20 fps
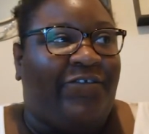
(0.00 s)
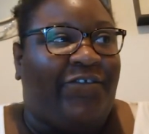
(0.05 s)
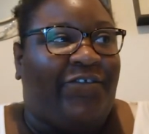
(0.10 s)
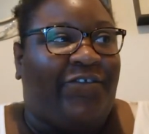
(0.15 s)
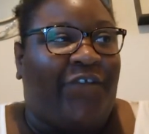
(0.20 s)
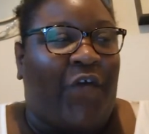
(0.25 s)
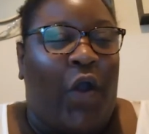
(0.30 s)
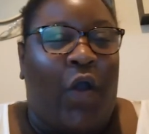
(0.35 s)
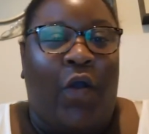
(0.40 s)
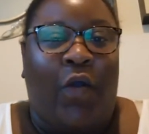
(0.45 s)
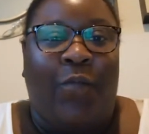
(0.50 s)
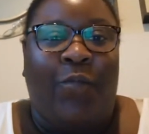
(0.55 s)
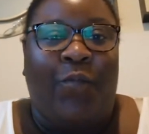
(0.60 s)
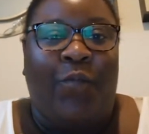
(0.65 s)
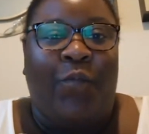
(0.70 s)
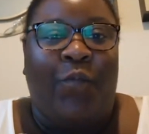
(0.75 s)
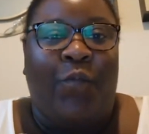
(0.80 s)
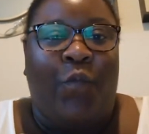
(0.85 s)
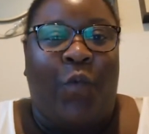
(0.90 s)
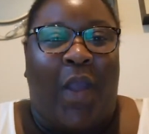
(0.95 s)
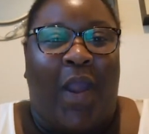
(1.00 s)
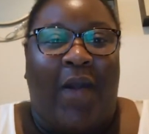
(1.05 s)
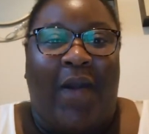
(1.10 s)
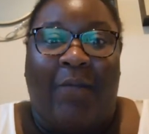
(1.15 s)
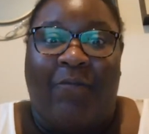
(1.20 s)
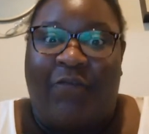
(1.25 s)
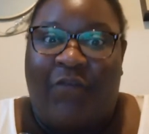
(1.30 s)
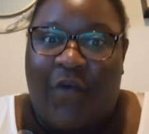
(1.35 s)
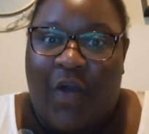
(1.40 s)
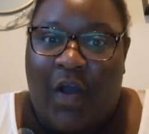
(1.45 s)
From where
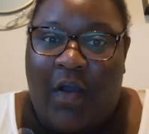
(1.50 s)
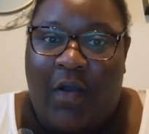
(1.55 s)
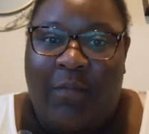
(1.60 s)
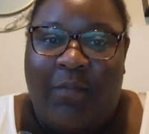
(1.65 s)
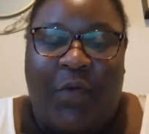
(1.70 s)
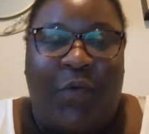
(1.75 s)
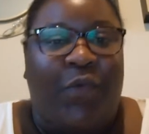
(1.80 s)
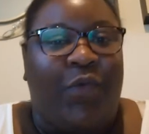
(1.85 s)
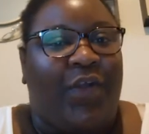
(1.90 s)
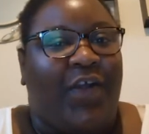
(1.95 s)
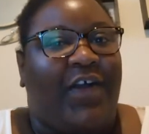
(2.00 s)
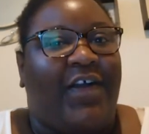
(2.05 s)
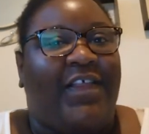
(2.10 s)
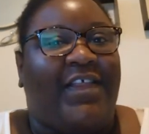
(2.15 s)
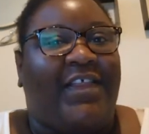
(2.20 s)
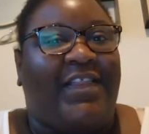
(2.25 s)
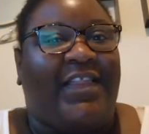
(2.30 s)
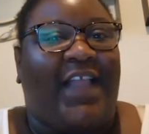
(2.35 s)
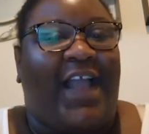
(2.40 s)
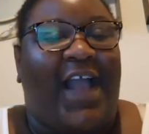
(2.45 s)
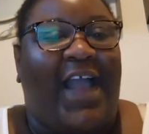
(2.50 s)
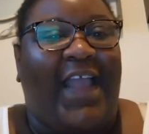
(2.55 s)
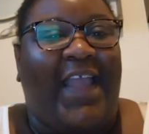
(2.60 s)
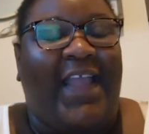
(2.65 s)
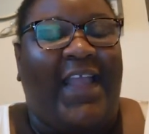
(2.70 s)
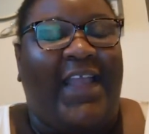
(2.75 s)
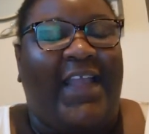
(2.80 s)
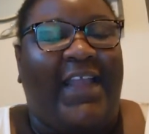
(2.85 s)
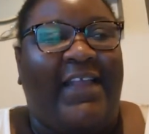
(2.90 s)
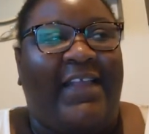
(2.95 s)
I'm from, oh gosh, that
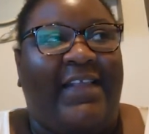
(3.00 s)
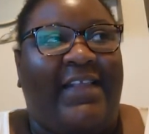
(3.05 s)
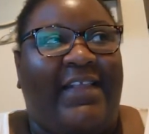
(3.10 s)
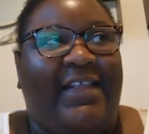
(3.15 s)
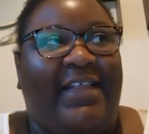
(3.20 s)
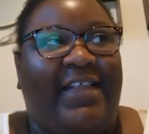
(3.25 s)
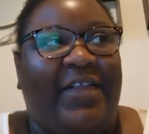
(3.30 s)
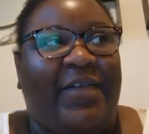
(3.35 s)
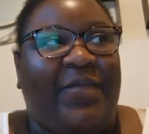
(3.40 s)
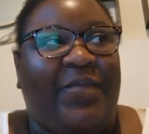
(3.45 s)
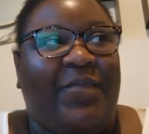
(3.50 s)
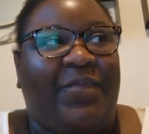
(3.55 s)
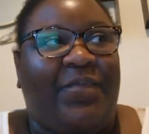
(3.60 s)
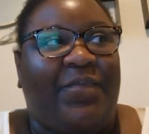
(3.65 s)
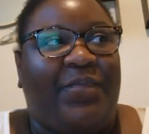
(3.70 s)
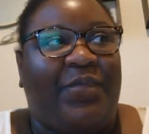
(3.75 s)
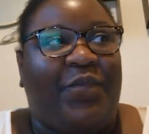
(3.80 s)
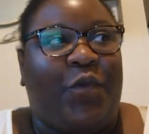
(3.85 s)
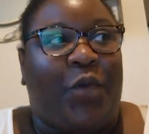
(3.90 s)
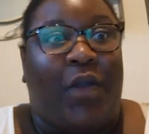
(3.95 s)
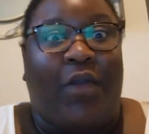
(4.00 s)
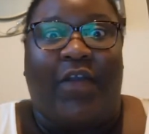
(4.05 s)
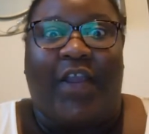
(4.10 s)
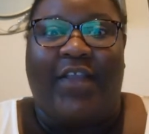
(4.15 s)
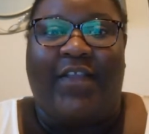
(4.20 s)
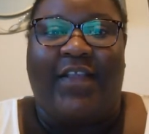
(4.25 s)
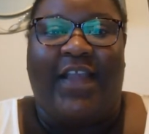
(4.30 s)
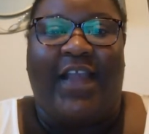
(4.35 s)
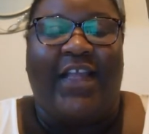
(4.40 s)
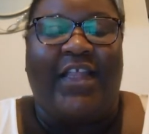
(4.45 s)
is quite
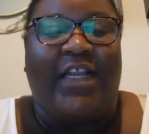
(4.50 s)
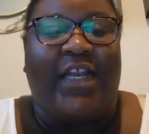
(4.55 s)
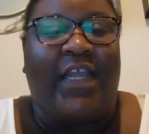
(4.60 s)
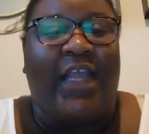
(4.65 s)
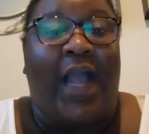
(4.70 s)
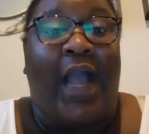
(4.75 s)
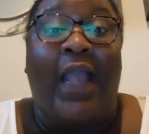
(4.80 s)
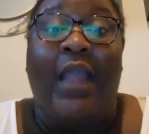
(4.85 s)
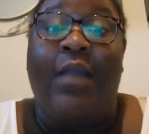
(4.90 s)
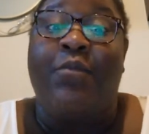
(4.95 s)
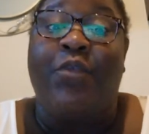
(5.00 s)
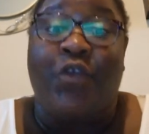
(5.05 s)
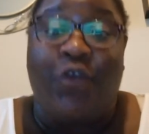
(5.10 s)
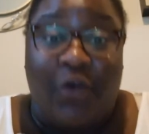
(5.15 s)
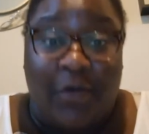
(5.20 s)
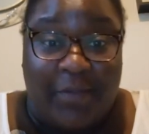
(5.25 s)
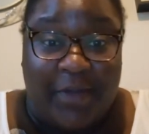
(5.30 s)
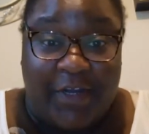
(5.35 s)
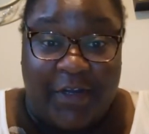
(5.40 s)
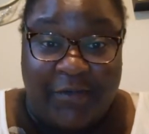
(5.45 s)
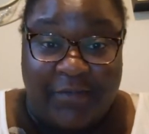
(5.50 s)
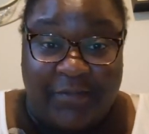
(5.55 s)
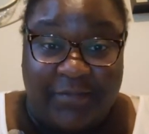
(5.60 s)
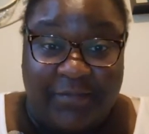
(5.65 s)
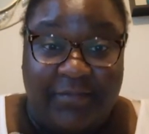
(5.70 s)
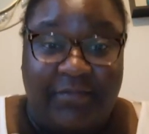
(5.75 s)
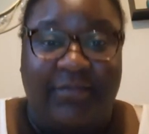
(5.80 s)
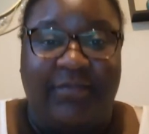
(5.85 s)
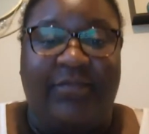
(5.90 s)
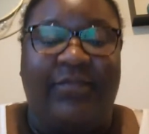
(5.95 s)
crazy, actually. I am Yoruba.
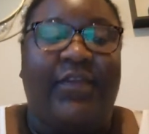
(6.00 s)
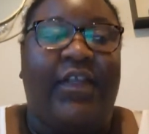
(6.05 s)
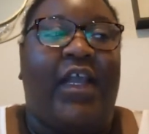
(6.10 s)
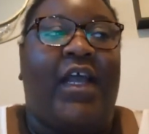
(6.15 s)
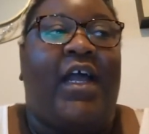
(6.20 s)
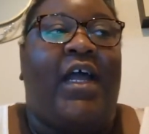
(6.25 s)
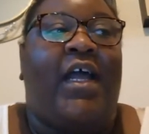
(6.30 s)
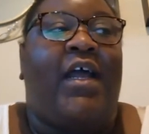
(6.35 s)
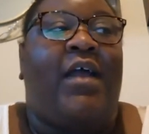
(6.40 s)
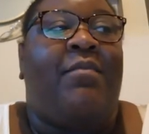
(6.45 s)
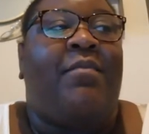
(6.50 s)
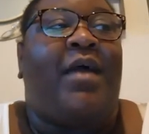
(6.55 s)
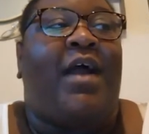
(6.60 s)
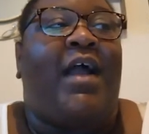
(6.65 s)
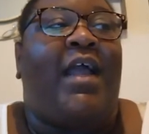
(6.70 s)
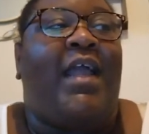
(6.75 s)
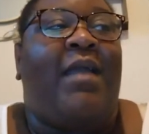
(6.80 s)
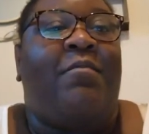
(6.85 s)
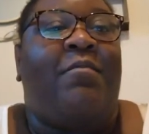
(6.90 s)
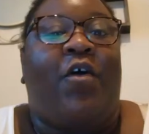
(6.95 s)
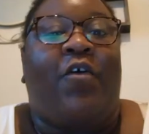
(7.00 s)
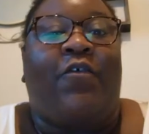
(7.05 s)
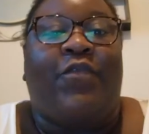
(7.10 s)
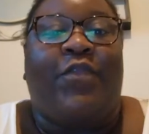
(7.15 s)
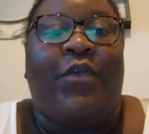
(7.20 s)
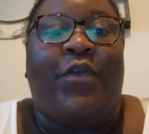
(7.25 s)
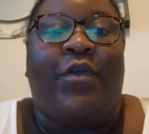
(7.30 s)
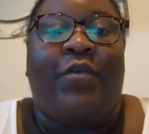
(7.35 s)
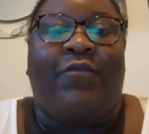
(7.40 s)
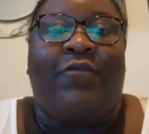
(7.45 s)
I of
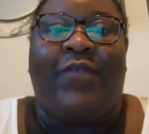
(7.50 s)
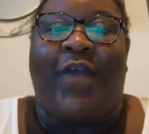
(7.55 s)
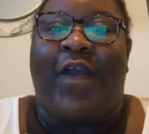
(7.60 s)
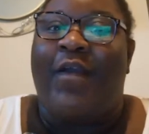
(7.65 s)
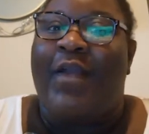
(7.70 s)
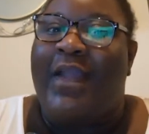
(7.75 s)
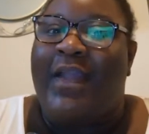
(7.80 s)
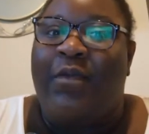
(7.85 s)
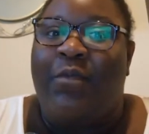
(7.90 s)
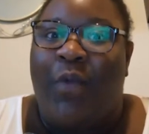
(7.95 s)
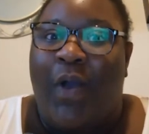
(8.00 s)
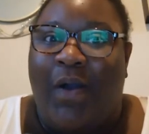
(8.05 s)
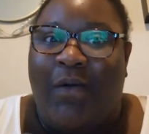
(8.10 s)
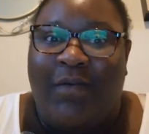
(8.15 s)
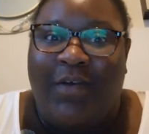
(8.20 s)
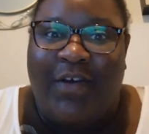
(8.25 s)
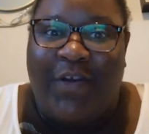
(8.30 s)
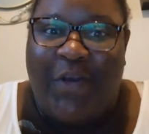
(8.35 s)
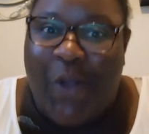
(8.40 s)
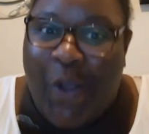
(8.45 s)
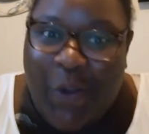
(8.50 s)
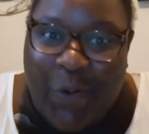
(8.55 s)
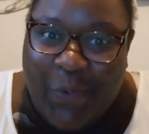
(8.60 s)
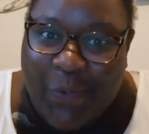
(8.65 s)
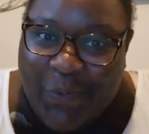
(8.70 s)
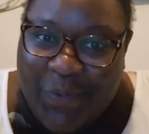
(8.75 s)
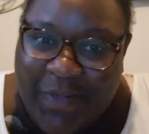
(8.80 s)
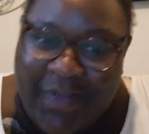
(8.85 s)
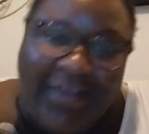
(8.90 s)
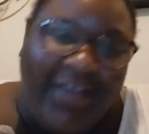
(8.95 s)
the very
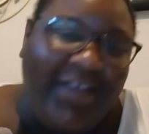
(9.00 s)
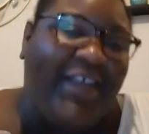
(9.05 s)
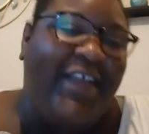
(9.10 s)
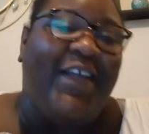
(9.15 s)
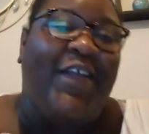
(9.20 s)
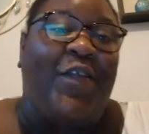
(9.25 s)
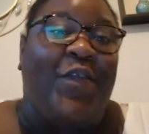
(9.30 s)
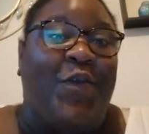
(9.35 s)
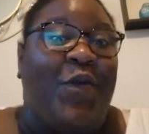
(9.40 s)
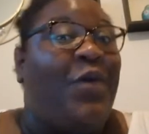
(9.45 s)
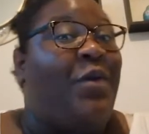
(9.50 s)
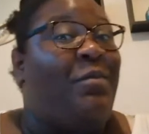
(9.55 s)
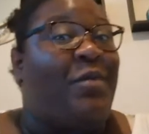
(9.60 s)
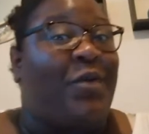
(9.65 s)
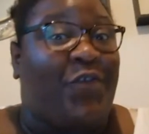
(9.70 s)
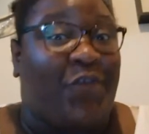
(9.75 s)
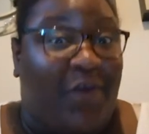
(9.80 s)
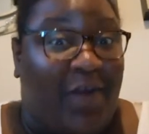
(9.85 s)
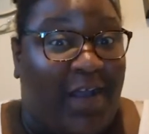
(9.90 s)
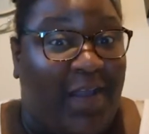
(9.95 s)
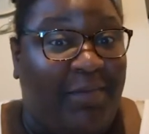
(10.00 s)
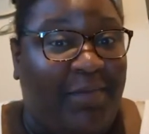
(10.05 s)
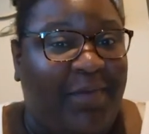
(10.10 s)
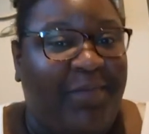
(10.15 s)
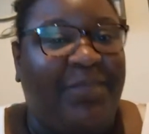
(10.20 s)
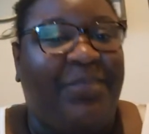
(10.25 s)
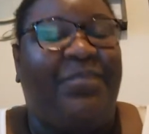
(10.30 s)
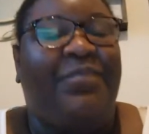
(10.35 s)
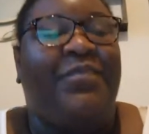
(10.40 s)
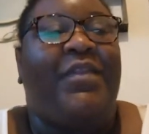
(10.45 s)
well-known Yoruba tribe.
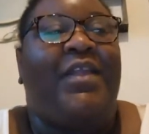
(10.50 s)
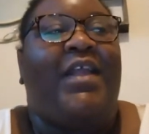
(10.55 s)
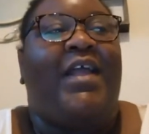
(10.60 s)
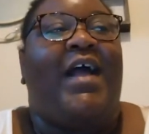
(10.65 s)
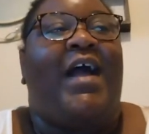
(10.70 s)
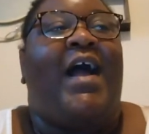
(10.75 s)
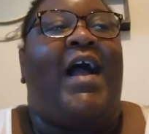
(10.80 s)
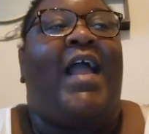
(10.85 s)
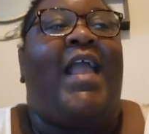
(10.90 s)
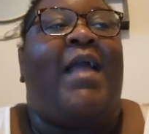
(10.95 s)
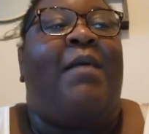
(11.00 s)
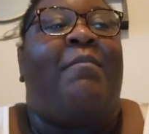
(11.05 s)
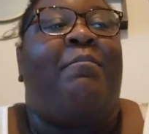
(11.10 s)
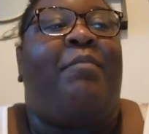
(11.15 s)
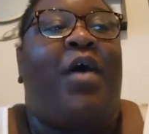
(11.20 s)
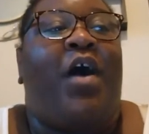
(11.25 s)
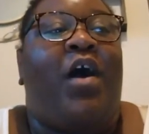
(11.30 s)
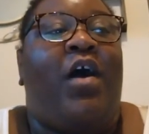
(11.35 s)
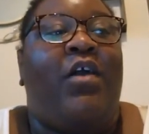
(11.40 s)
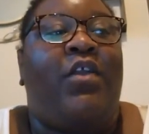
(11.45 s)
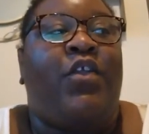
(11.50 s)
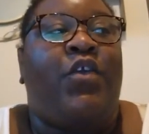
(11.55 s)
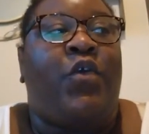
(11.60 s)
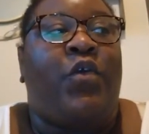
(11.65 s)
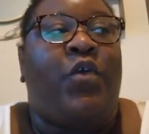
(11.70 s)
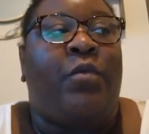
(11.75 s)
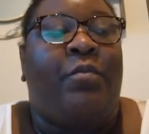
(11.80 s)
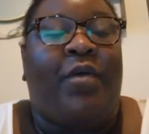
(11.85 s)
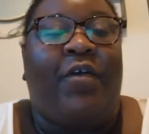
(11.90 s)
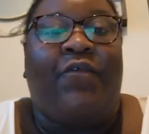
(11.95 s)
I am part
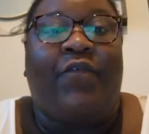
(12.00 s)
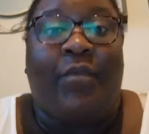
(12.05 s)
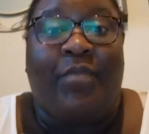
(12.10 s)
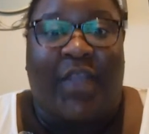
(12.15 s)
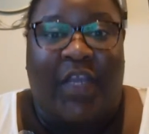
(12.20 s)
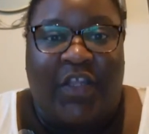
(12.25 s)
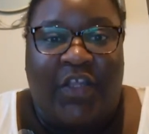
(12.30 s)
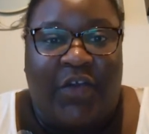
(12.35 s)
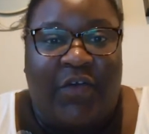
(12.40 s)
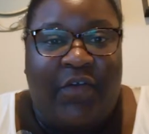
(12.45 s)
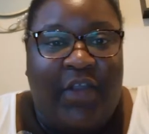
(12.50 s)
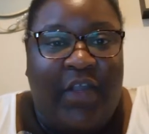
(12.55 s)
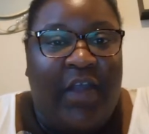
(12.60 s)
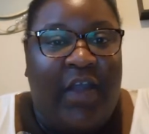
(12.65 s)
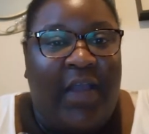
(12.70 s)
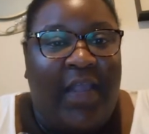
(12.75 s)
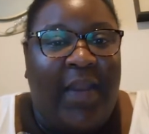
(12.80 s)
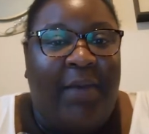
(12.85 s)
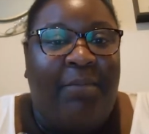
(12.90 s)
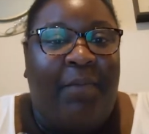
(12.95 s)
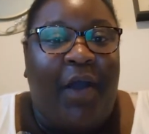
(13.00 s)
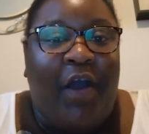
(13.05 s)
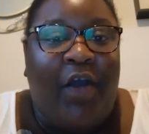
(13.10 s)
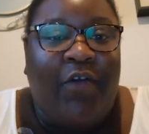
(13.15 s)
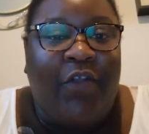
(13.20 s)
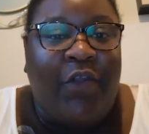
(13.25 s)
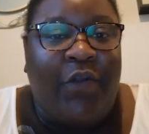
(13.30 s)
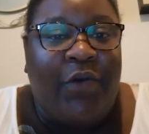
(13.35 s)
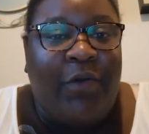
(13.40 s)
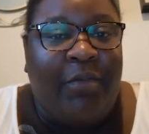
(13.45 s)
Yoruba from Nigeria and
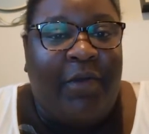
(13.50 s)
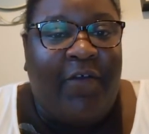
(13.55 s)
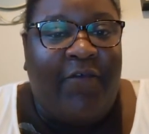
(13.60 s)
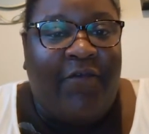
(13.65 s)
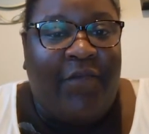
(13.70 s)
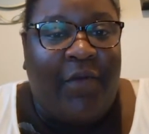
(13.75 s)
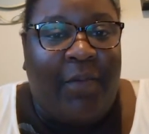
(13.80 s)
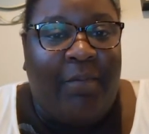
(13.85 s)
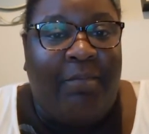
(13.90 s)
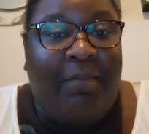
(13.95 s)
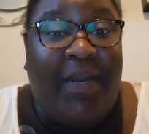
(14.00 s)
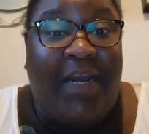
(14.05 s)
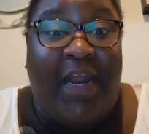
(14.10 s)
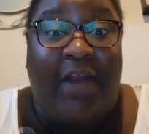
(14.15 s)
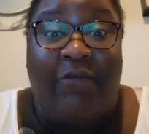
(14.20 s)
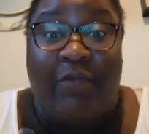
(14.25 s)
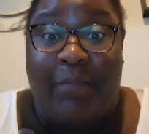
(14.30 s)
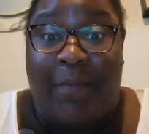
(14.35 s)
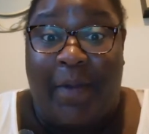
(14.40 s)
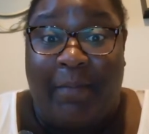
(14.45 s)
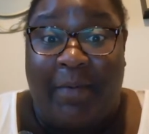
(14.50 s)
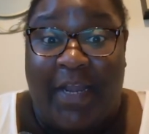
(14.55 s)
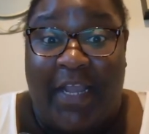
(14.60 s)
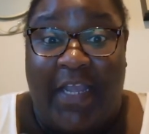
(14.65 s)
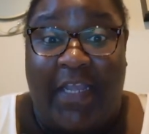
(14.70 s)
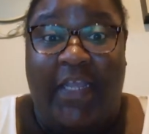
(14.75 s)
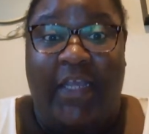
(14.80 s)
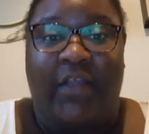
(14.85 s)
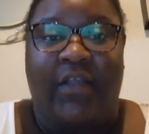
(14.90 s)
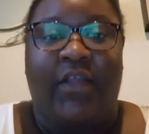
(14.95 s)
part Yoruba from Benin
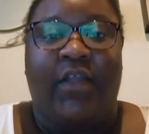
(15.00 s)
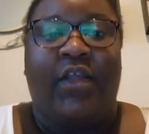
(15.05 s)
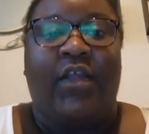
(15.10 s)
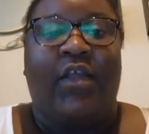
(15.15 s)
Republic.